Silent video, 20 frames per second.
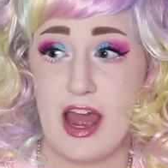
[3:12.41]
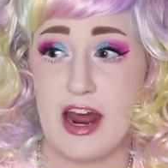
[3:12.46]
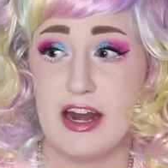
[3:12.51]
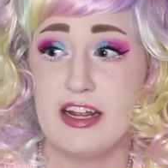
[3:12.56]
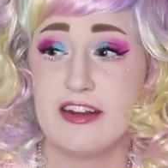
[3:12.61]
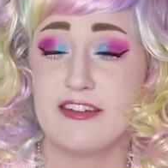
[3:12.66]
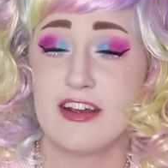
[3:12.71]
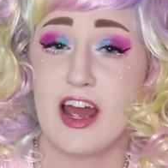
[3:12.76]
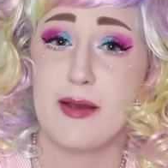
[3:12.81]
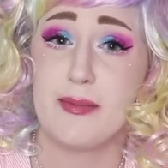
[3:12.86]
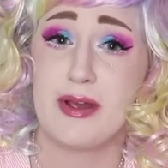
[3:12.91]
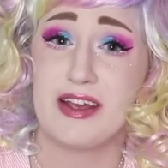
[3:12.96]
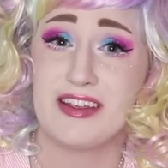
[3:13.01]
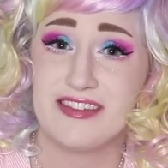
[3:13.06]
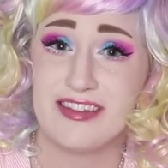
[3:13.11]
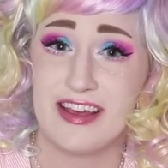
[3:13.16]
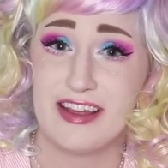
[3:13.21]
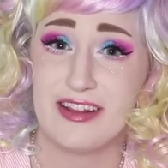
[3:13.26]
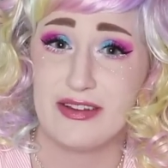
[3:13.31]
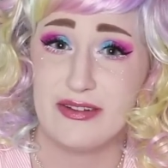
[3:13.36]
anytime I
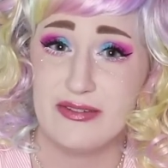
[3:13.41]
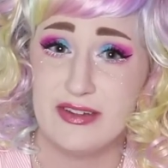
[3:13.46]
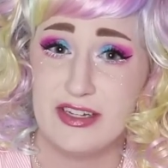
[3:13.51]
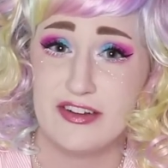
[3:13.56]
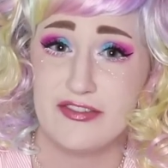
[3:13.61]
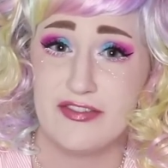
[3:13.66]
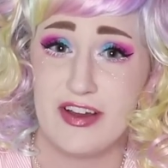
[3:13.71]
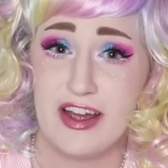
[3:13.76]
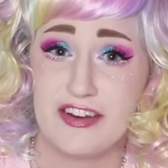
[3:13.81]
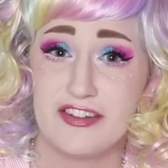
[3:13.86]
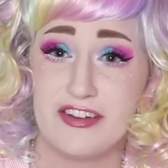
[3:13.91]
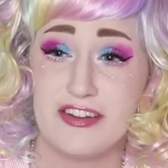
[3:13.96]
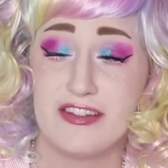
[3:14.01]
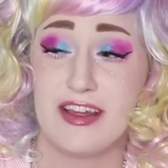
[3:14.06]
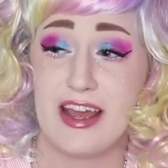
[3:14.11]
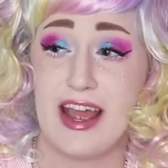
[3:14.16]
said Lolita fashion,